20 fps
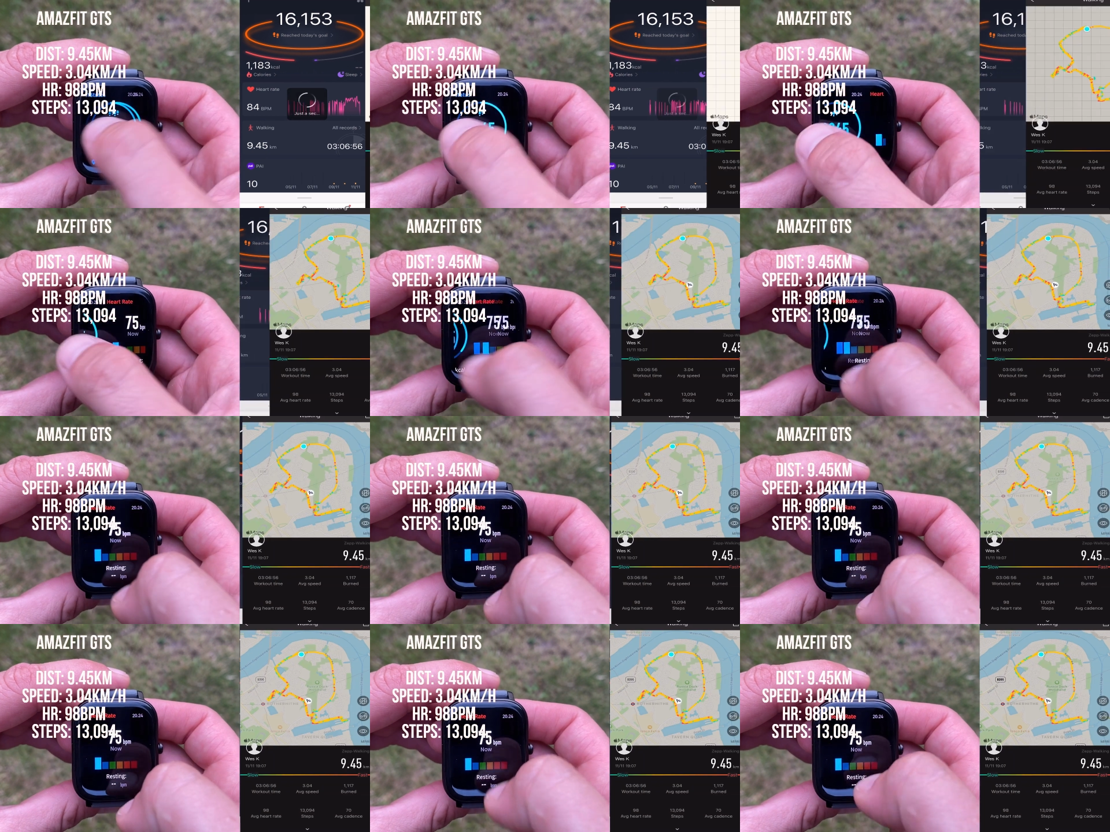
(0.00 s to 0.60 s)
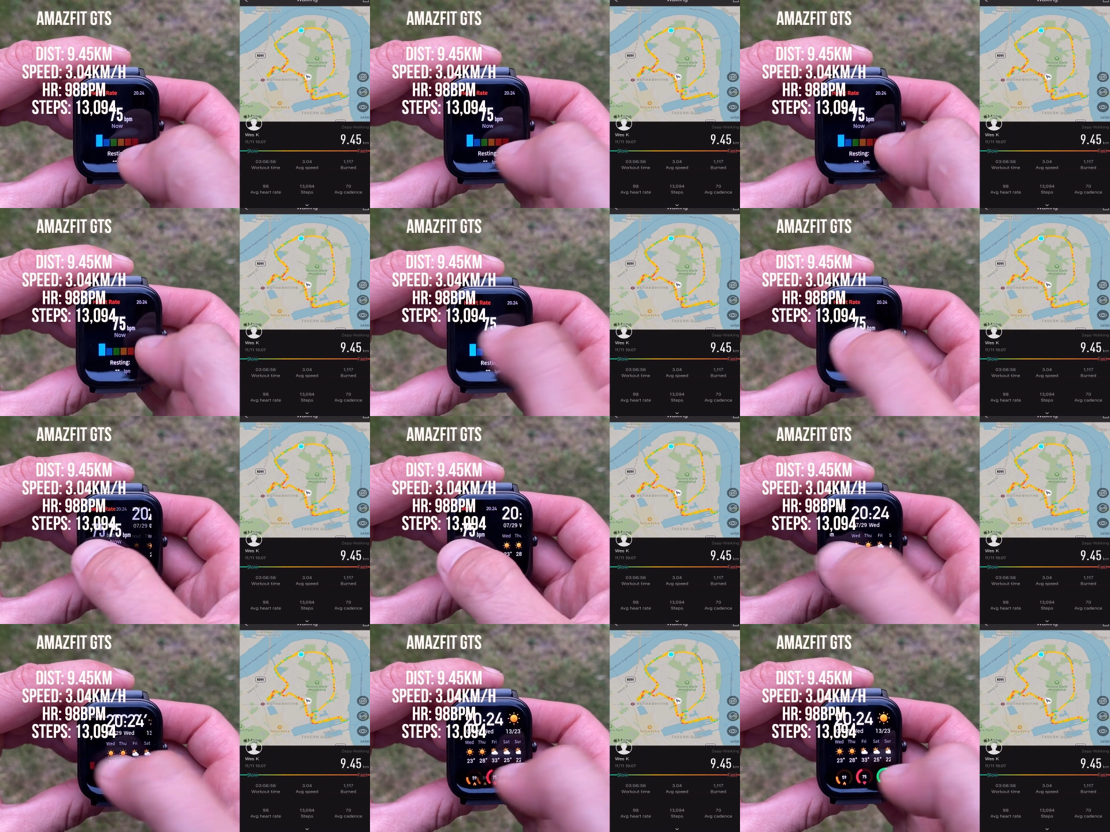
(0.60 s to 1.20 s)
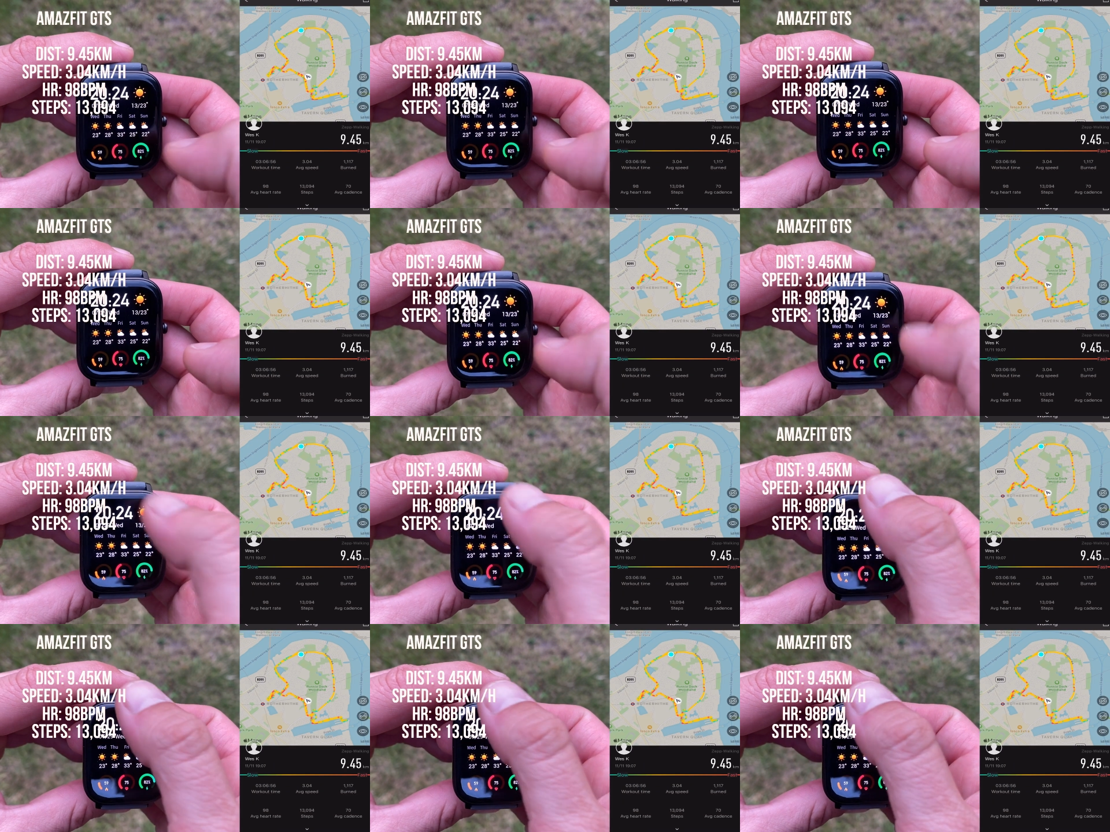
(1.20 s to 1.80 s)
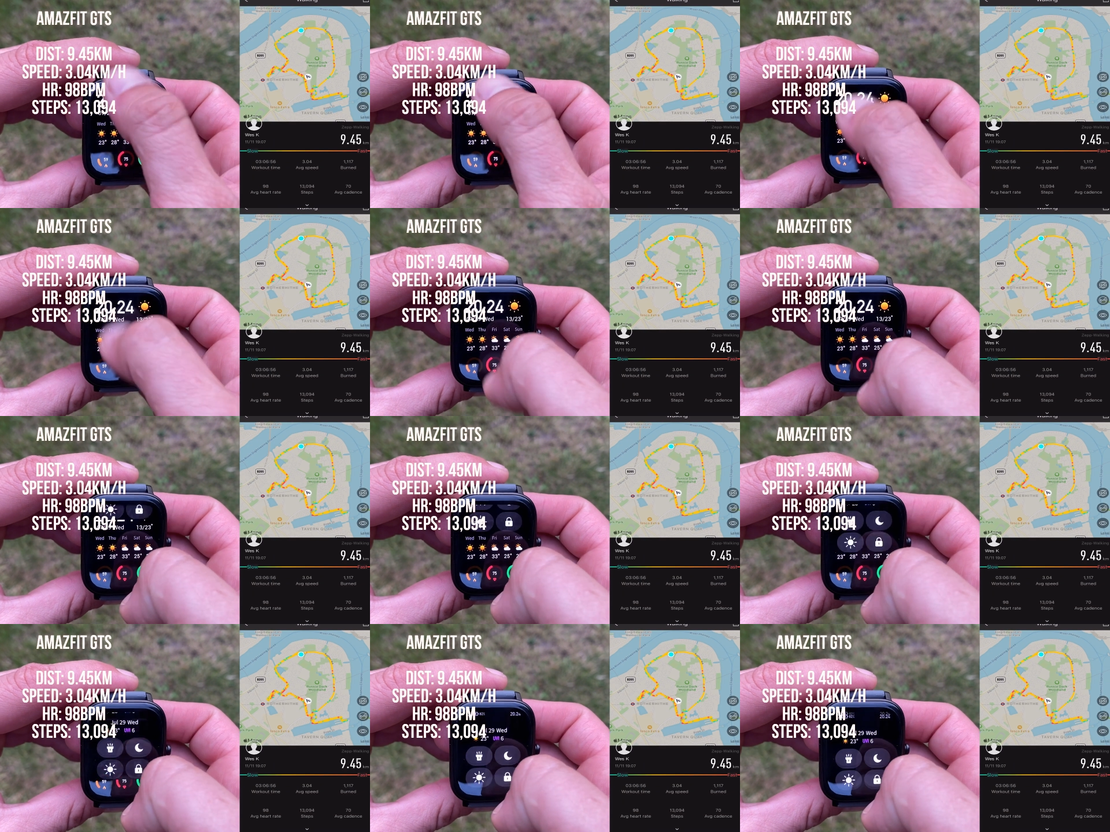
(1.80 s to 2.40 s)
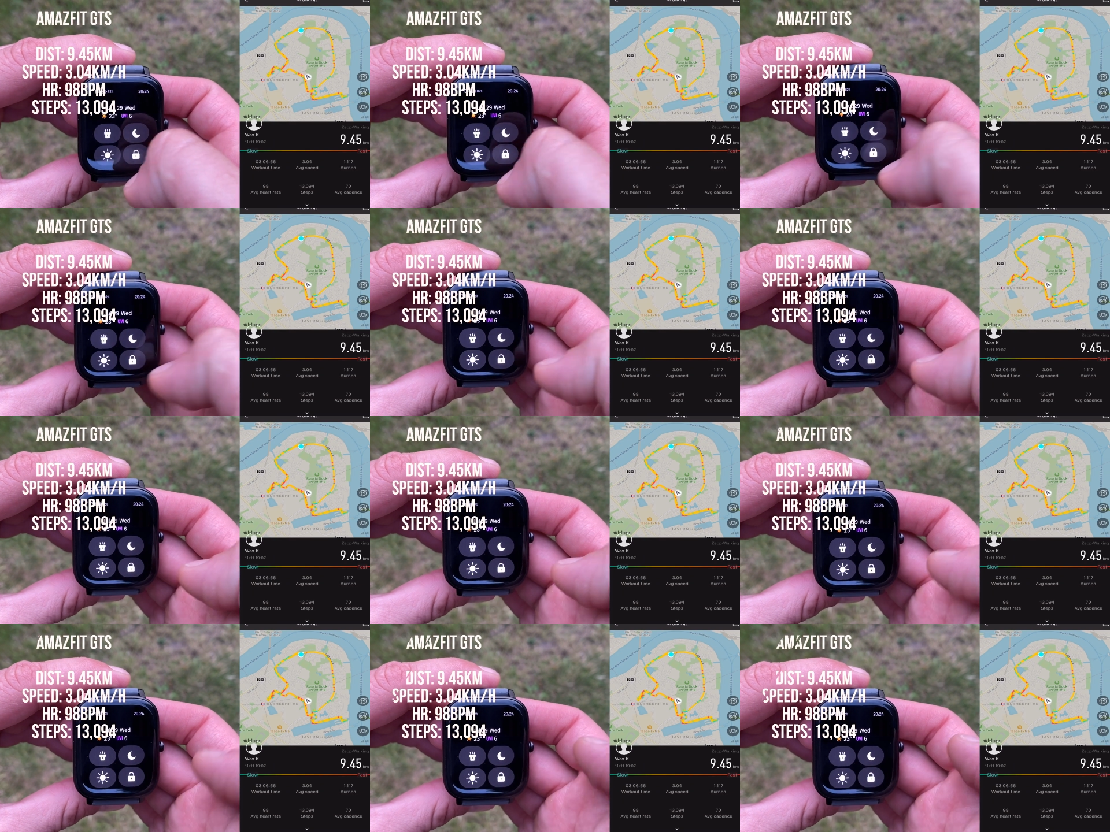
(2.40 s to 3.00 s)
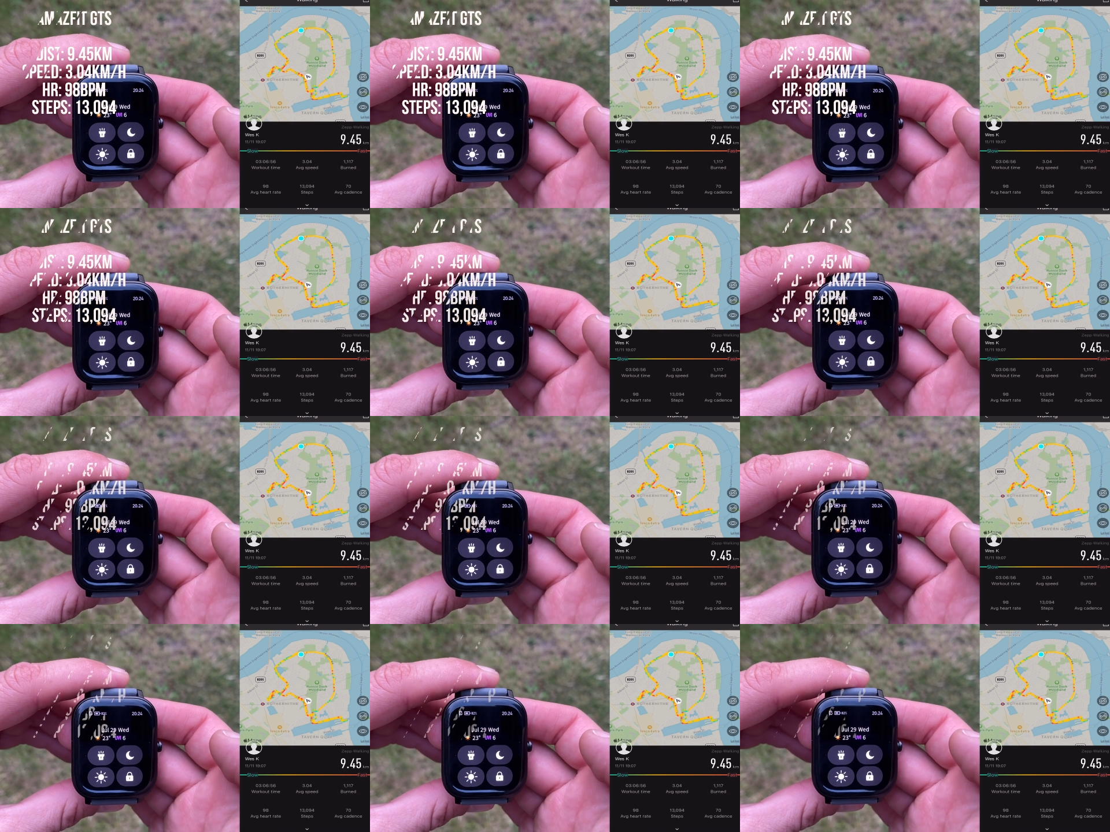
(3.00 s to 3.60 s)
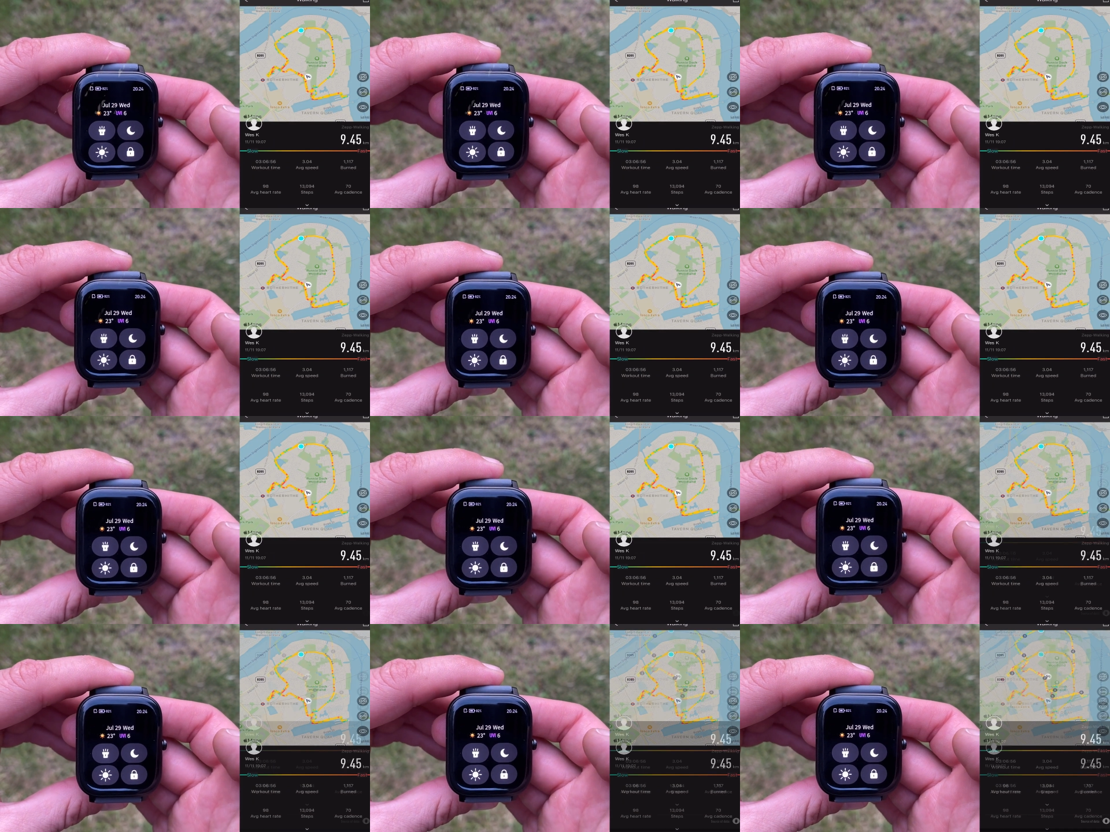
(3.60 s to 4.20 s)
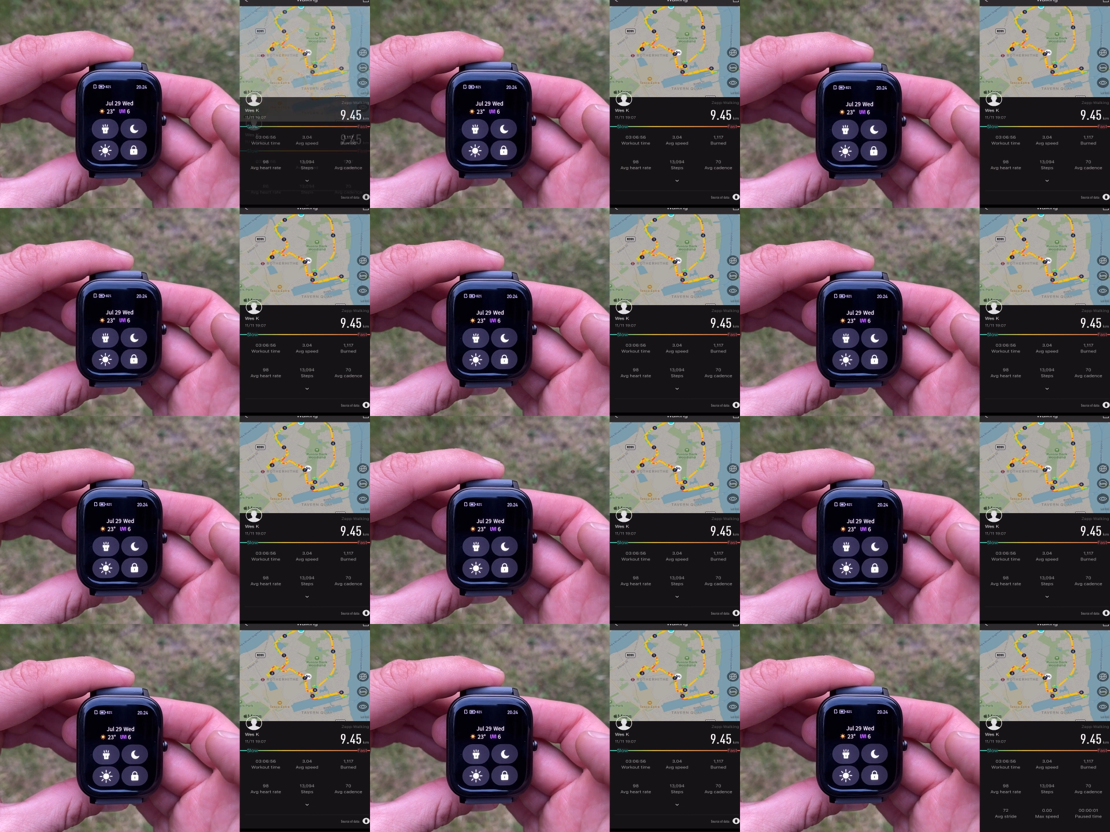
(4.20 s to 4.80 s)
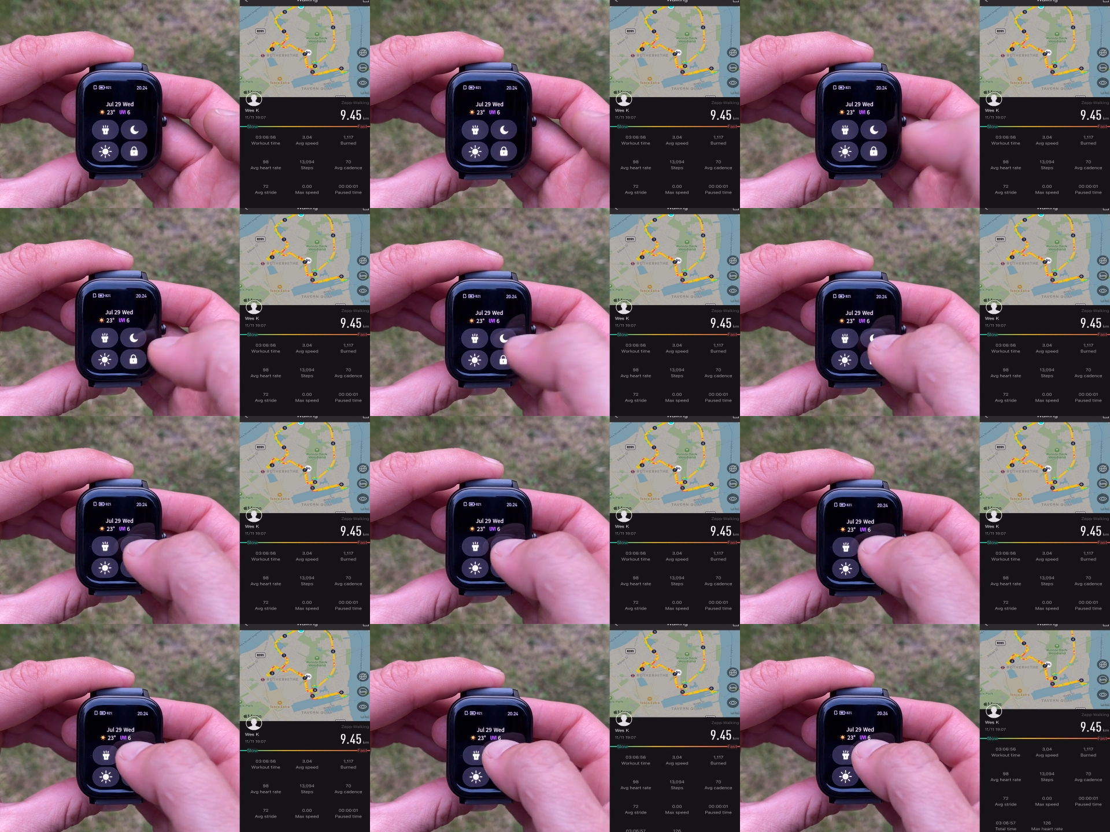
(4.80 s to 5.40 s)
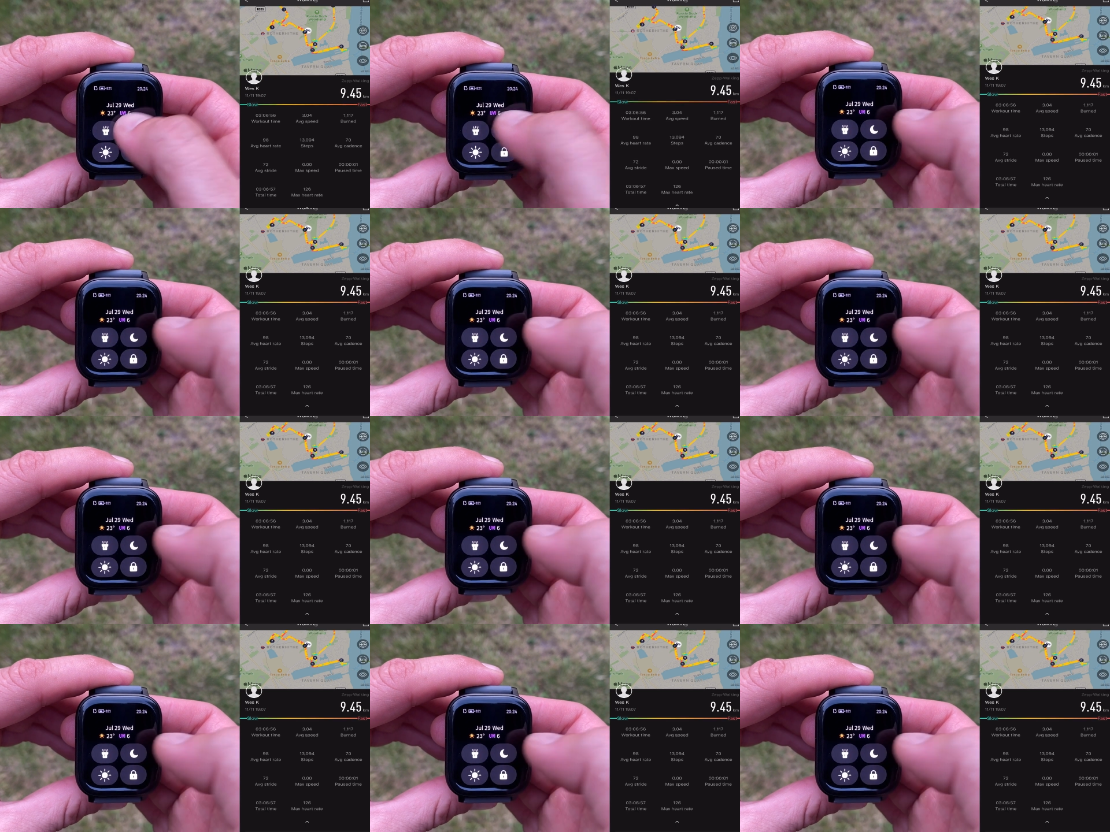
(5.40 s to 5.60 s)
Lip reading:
No face is visible, so there are no lips to read.